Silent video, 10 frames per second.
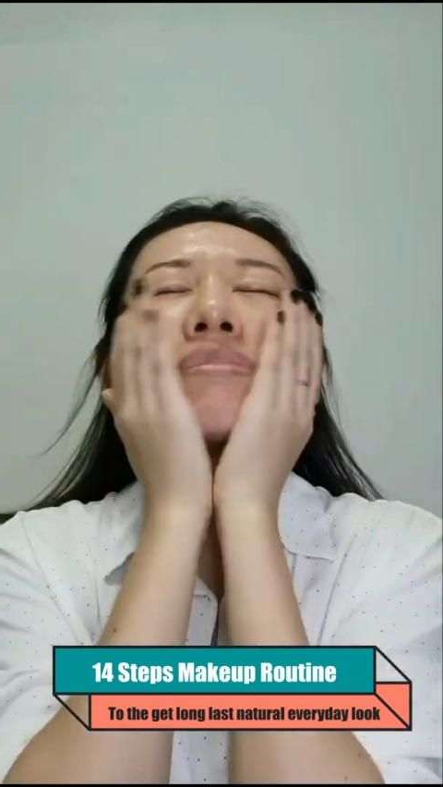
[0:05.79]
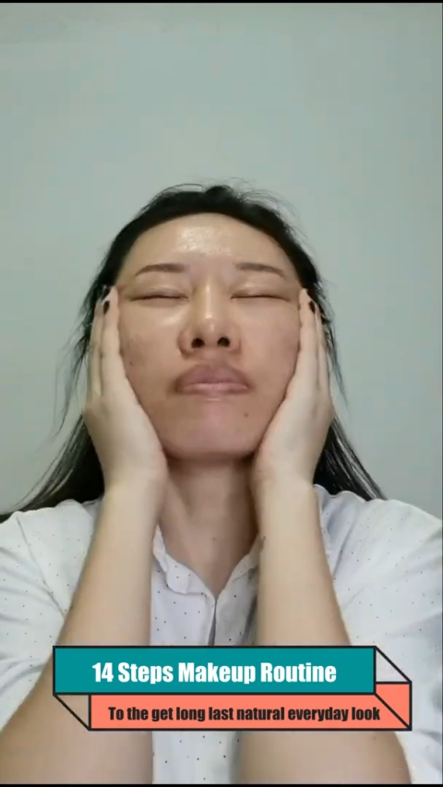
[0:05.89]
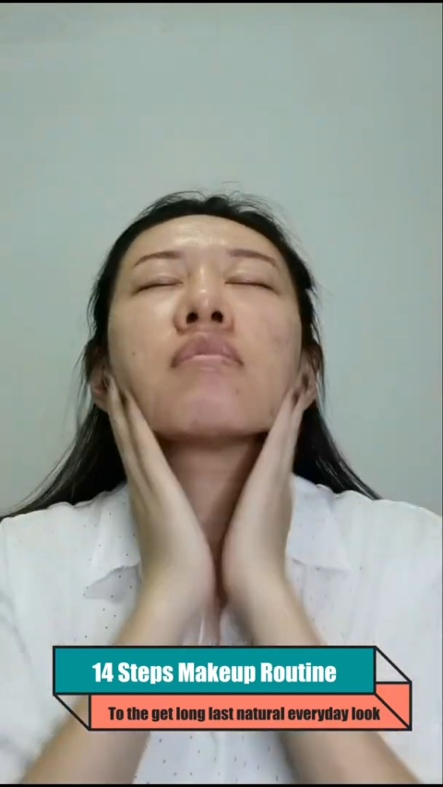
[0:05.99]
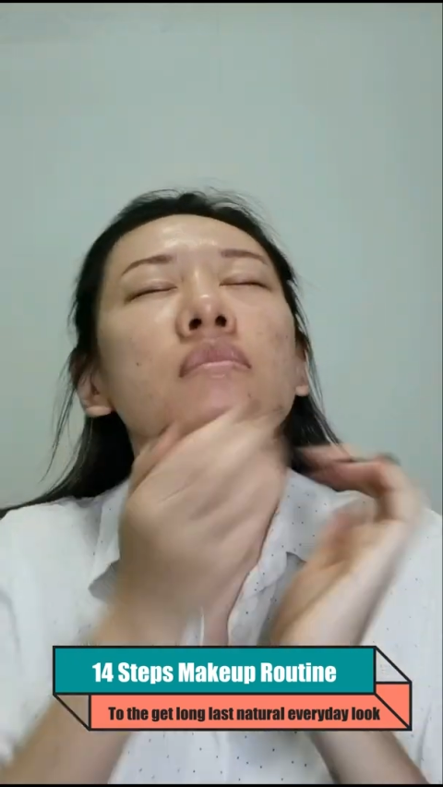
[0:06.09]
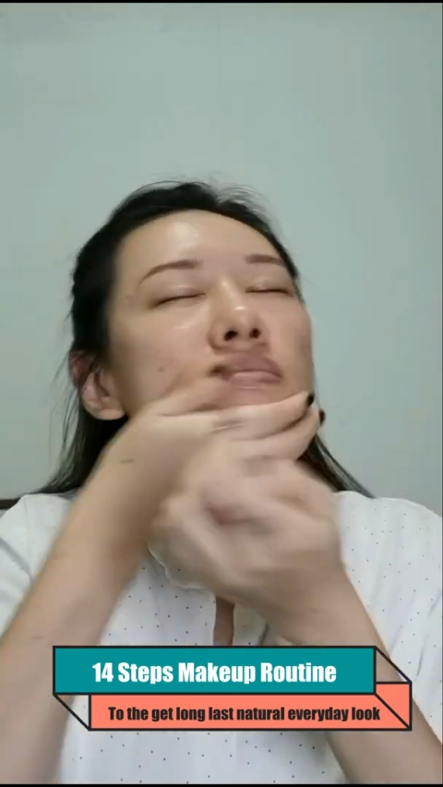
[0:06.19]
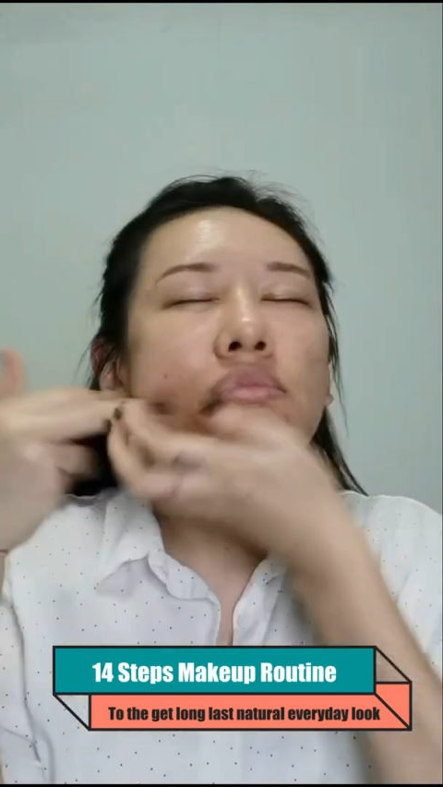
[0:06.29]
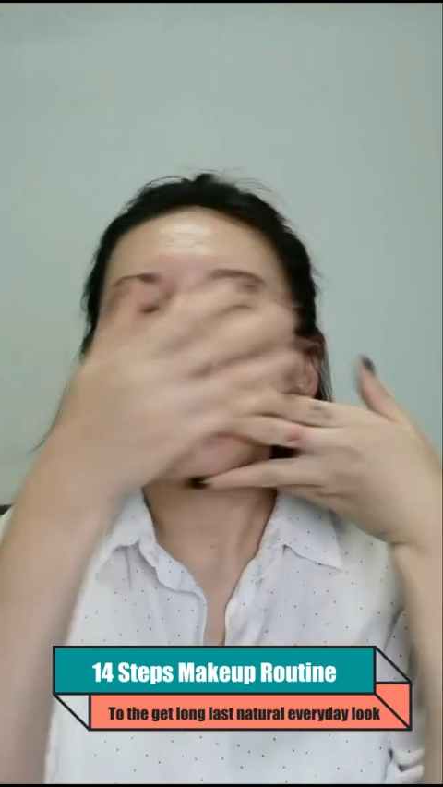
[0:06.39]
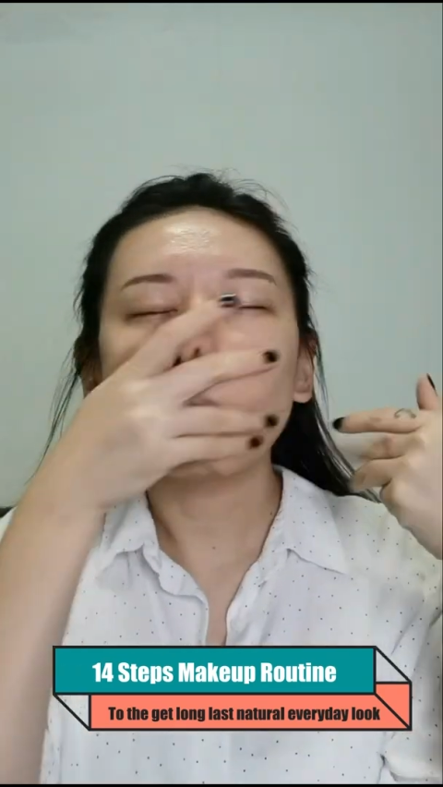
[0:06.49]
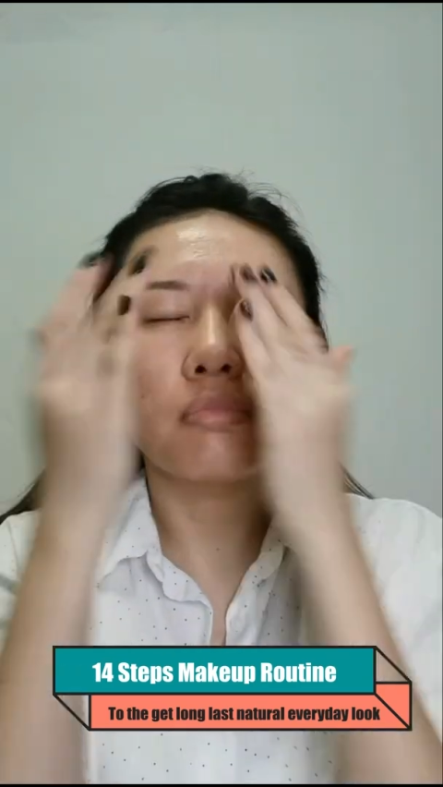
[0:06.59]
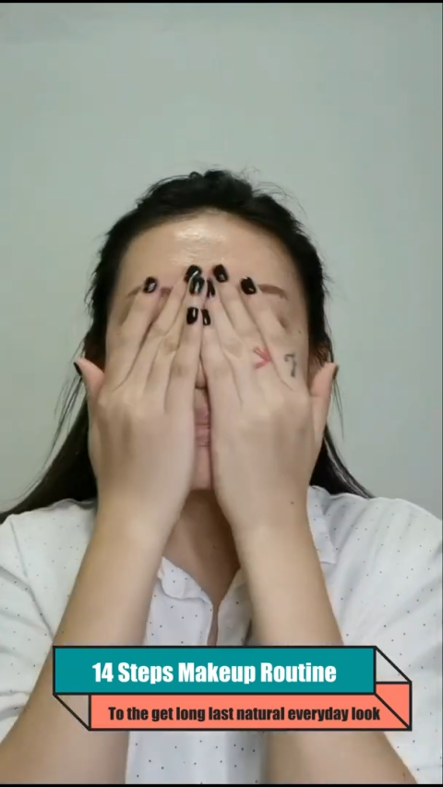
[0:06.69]
Use a
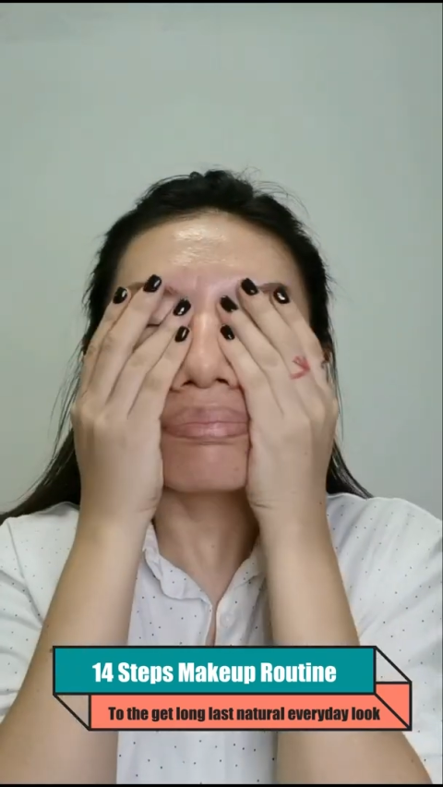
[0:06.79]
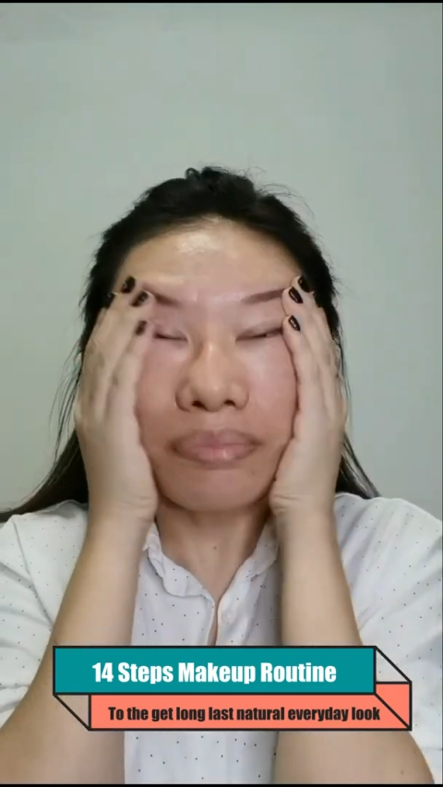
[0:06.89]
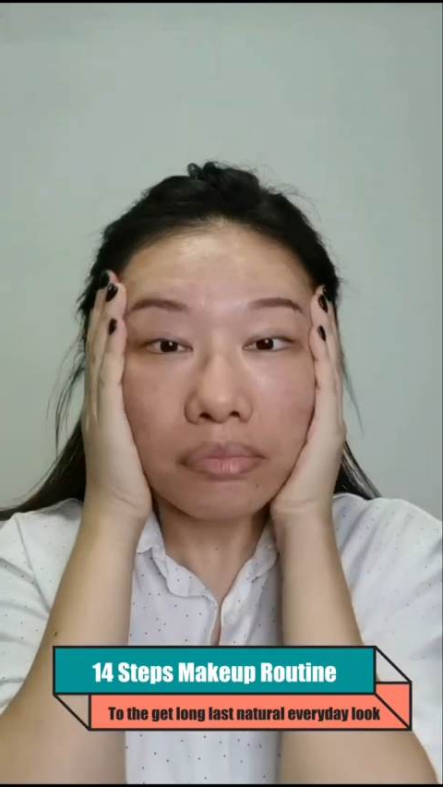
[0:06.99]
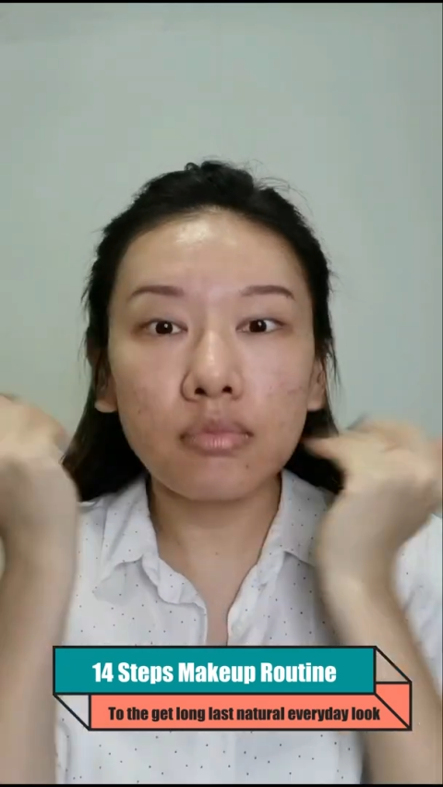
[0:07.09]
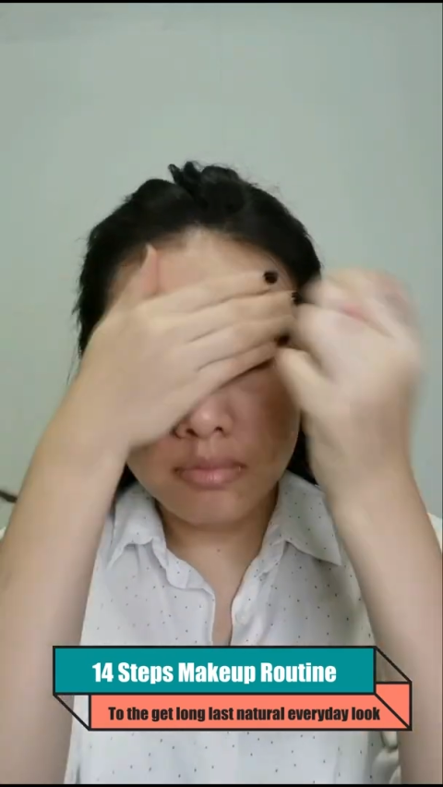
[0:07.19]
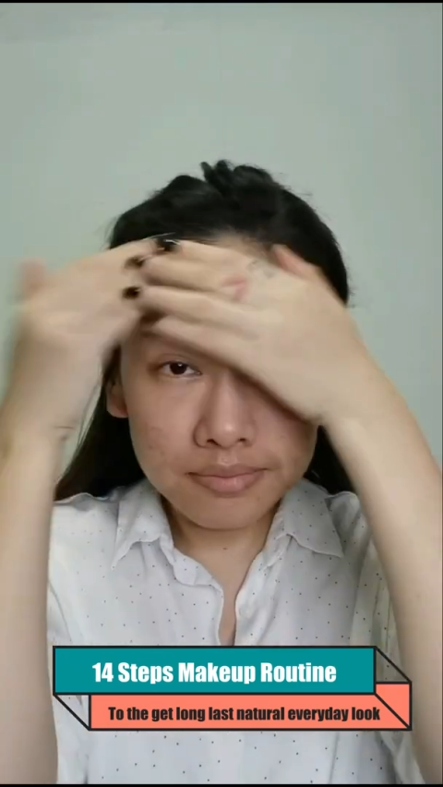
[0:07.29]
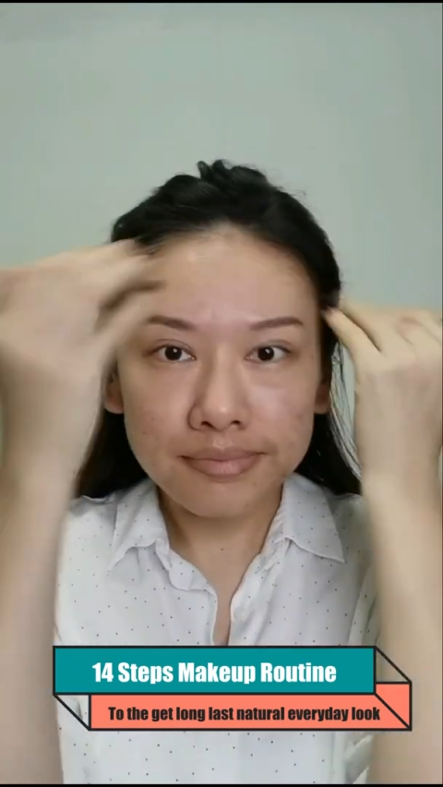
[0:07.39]
hydrating face mist